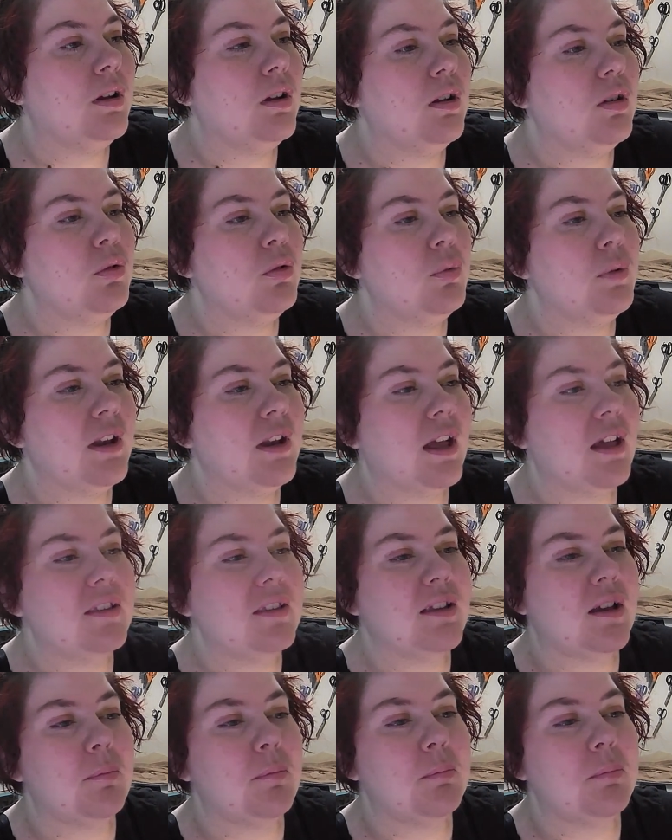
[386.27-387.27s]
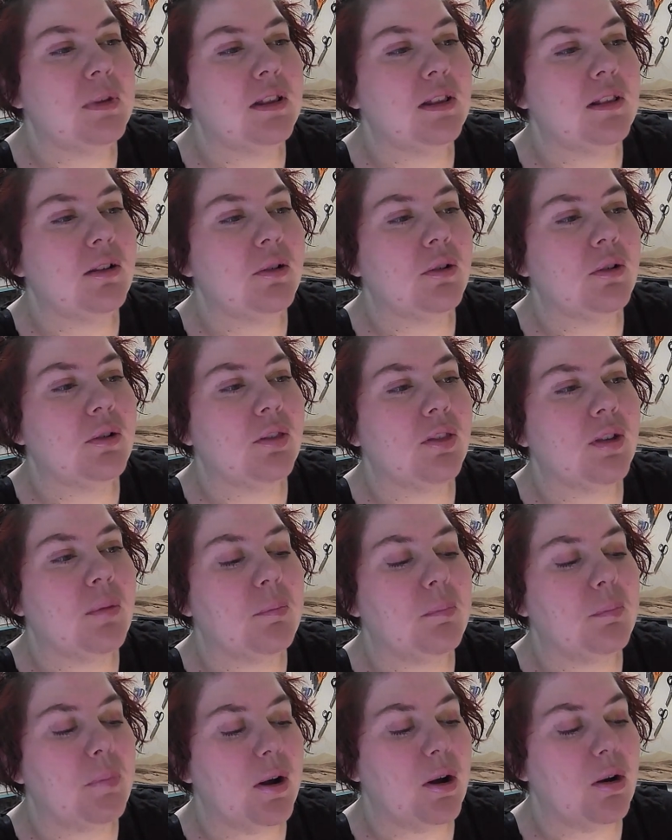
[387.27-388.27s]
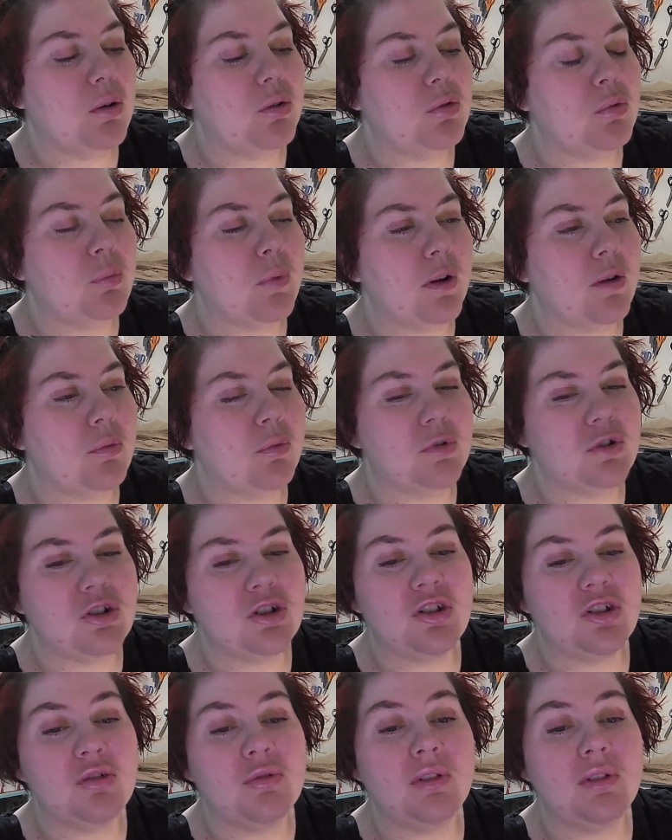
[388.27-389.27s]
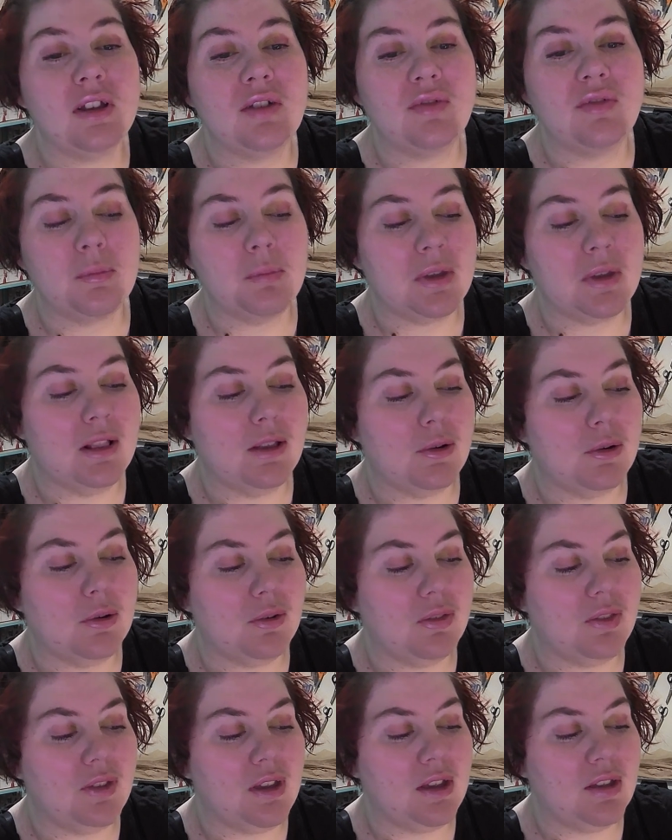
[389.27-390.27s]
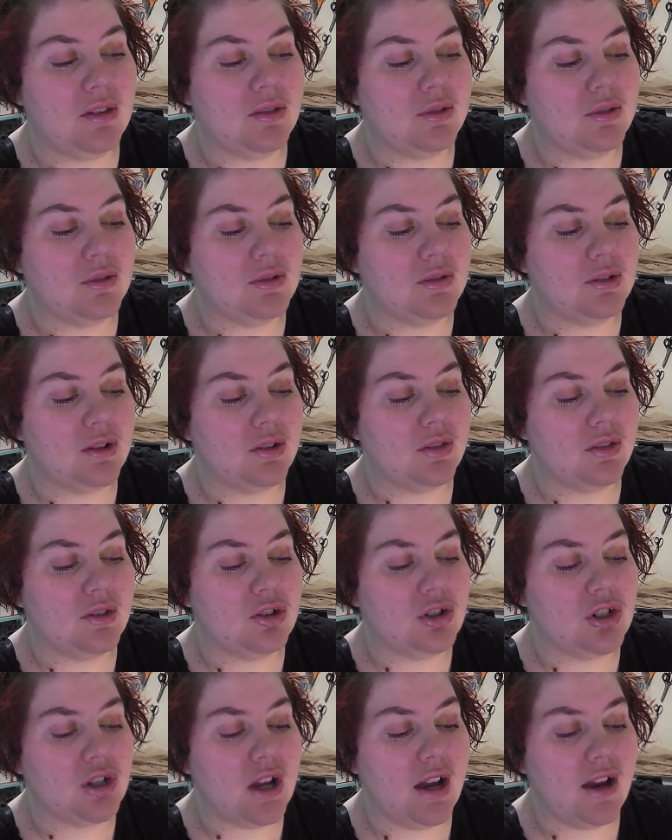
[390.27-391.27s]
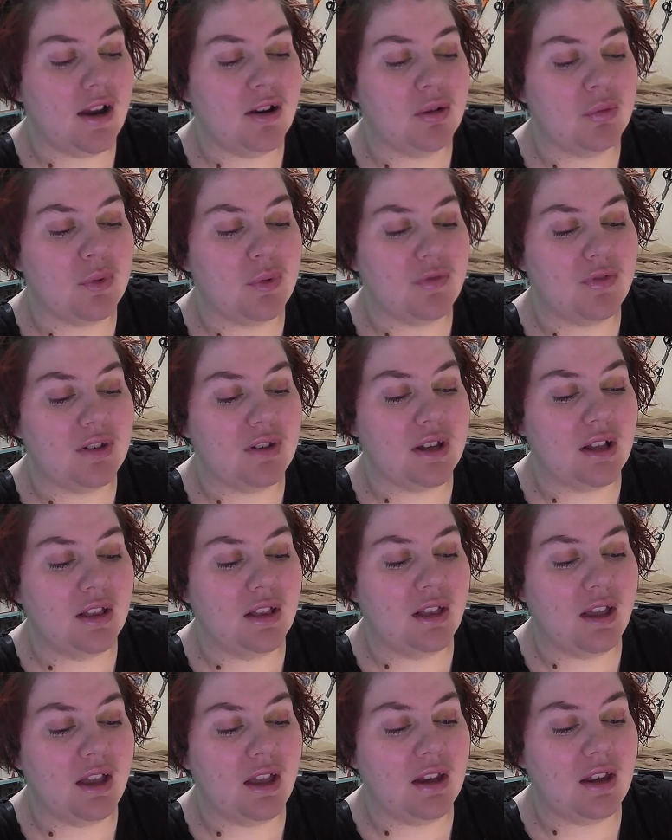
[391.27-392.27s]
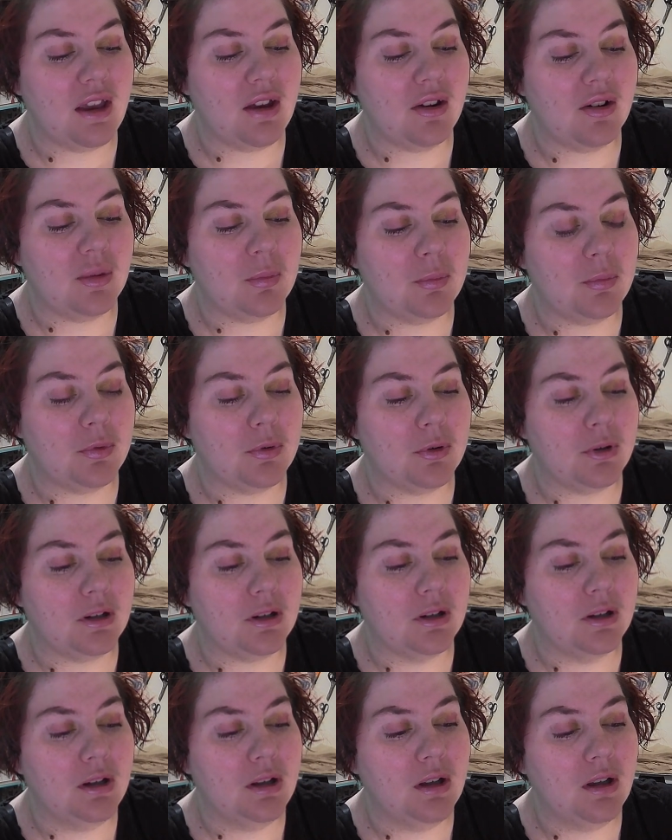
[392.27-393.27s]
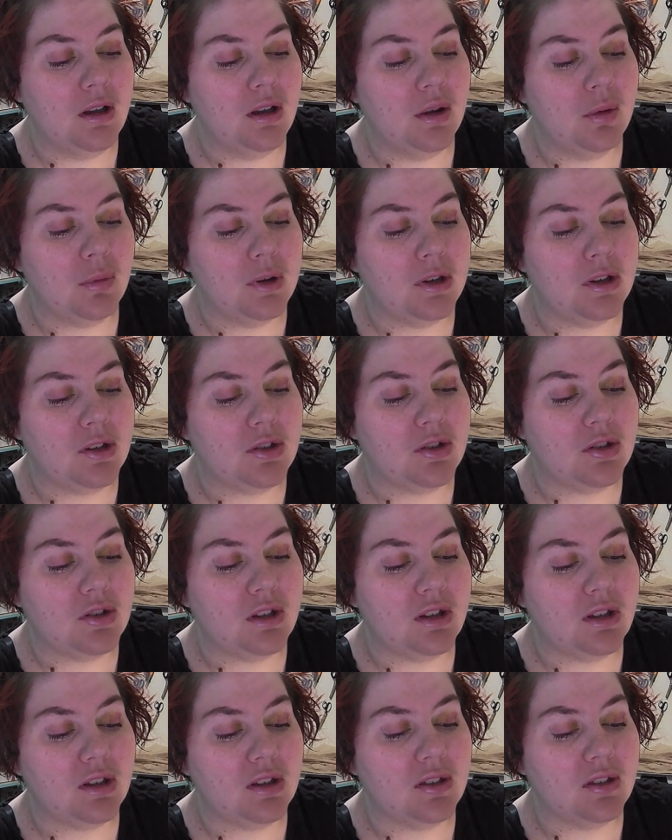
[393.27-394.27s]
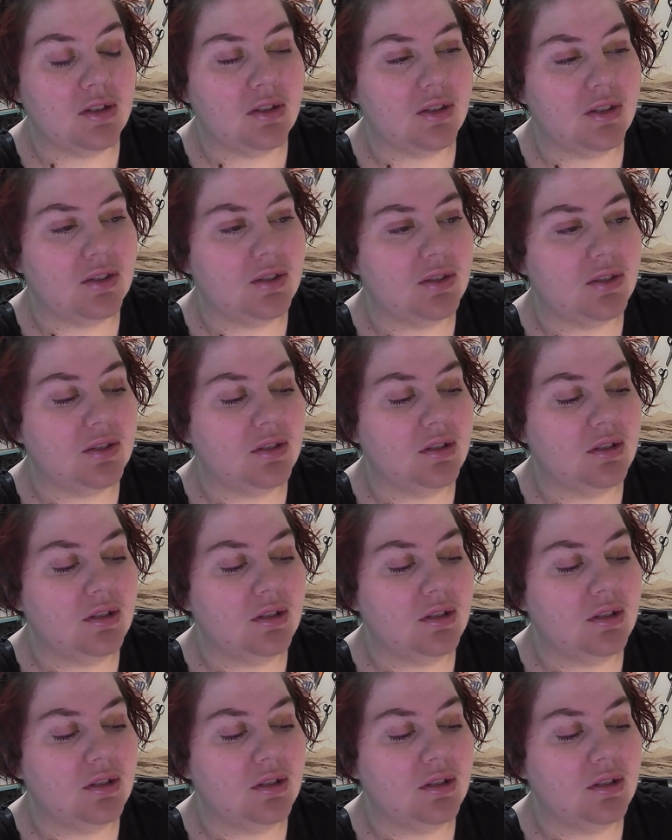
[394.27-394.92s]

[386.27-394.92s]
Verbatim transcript: ooh, it has a Middle Earth abode. Where should you live in Middle Earth? The answers are the Shire, Rivendell, and Erebor, which is,